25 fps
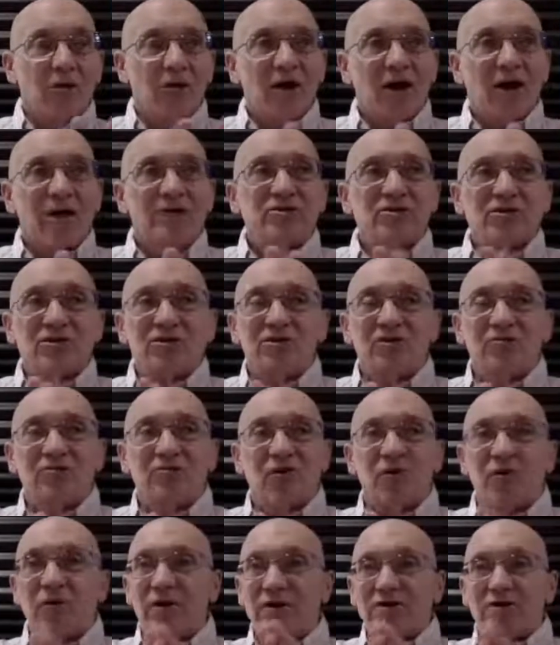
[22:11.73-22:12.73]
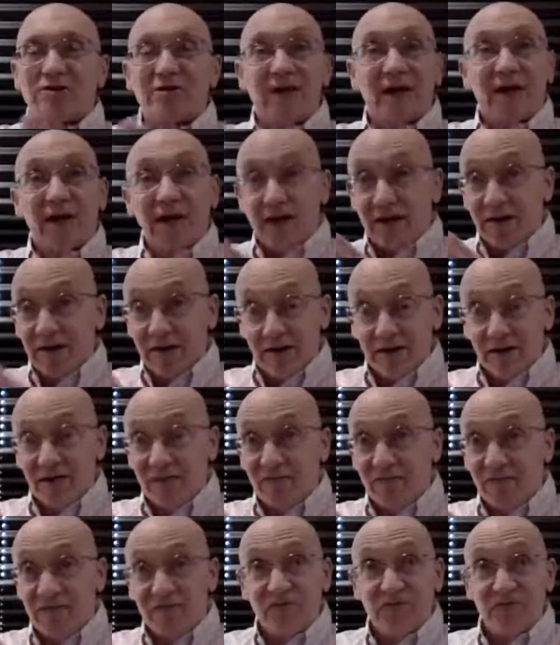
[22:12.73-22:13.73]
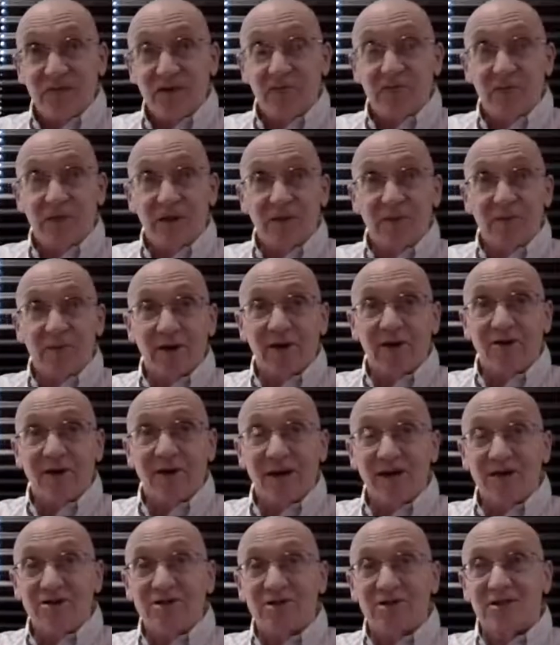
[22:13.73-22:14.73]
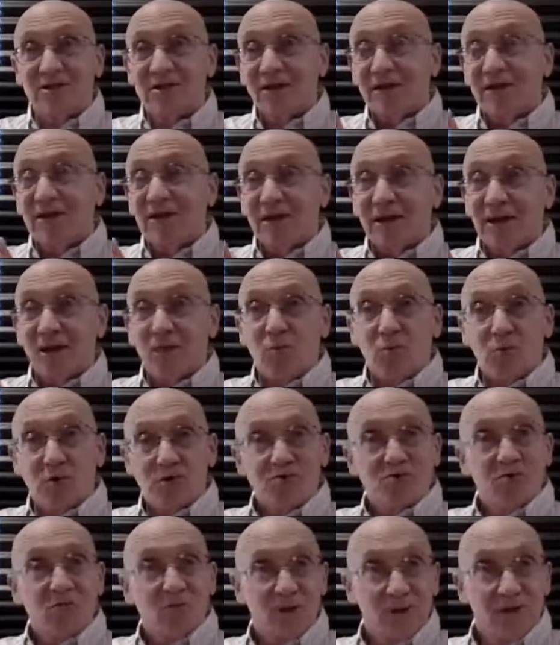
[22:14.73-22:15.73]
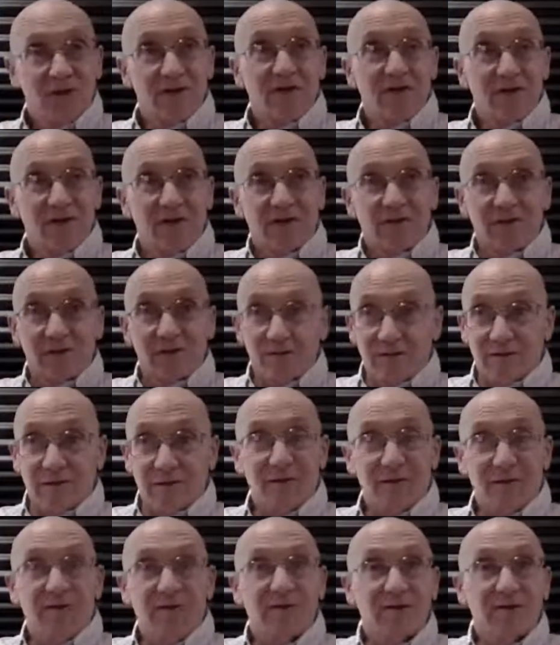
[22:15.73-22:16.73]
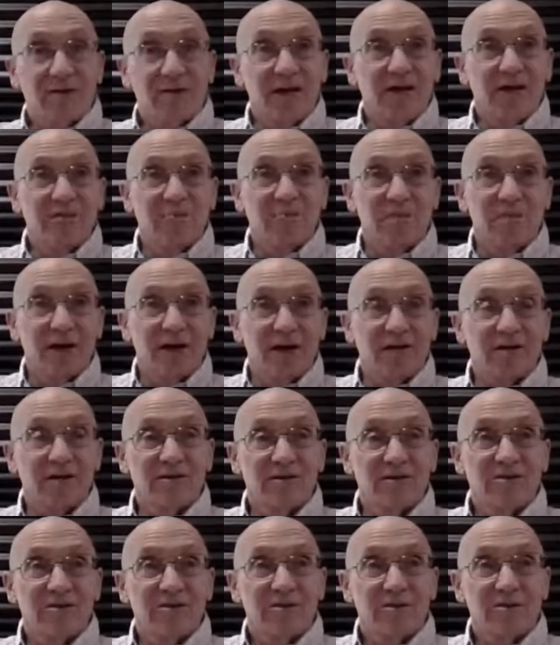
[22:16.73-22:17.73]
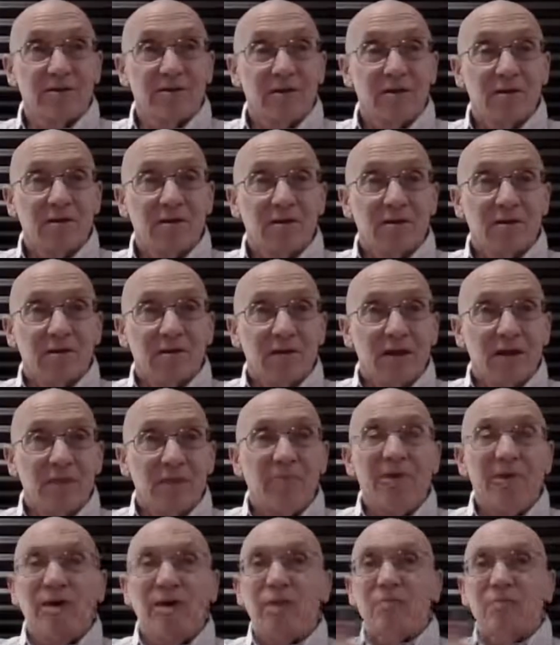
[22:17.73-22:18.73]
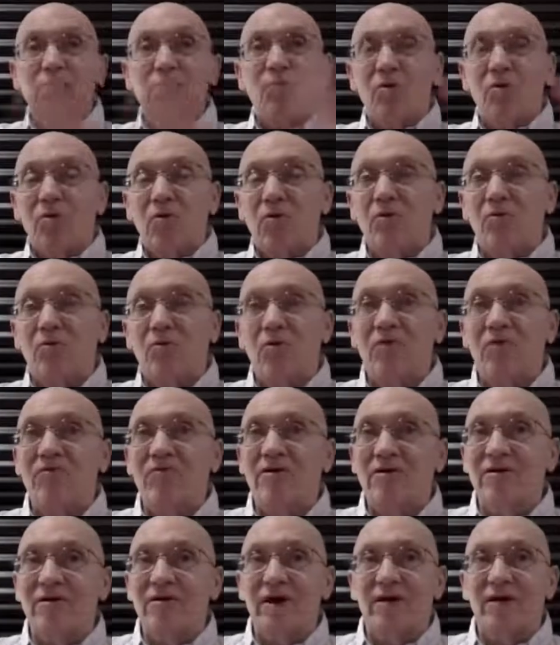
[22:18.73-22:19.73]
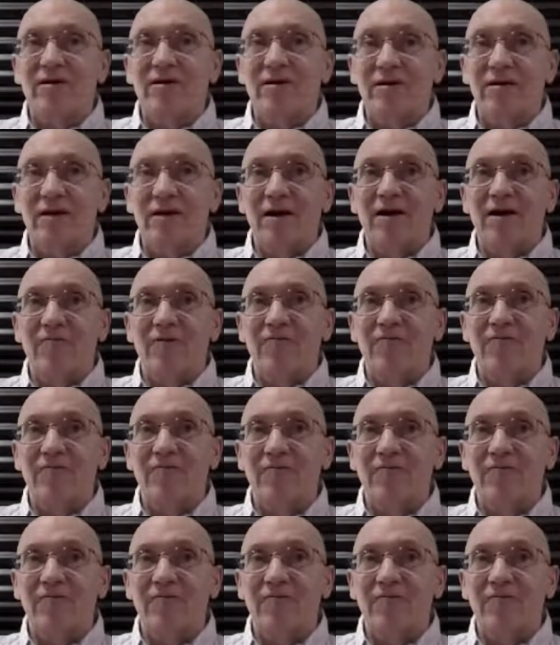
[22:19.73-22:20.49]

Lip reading: And we're not just devoting, say, a 15-minute meditation and once a week coming to class practice. Yeah. It becomes more and more of our daily life.